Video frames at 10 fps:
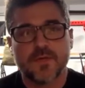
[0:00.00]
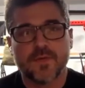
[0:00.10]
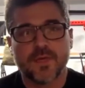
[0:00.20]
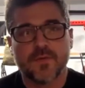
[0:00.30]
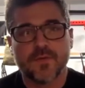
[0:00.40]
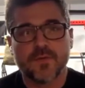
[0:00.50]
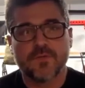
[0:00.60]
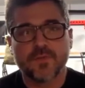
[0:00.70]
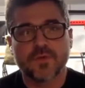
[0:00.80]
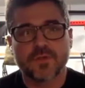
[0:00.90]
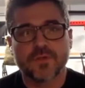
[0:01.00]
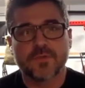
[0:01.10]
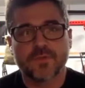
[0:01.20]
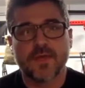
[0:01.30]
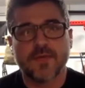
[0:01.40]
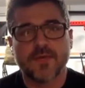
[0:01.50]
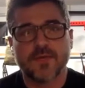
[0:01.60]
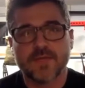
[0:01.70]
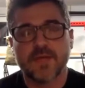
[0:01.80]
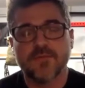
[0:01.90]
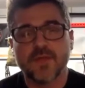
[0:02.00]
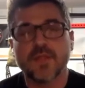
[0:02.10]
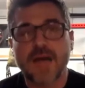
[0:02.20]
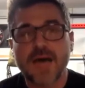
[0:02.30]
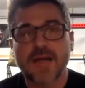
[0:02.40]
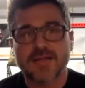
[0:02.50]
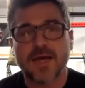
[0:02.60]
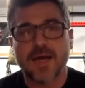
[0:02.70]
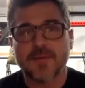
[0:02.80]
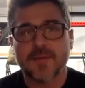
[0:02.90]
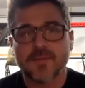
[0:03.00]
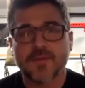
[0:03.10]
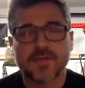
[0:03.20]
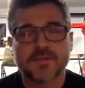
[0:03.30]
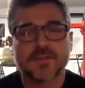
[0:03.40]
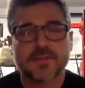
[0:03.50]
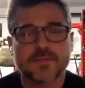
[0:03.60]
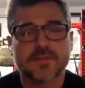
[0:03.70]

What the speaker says: We got really fortunate with that. It saved a lot of time in the process.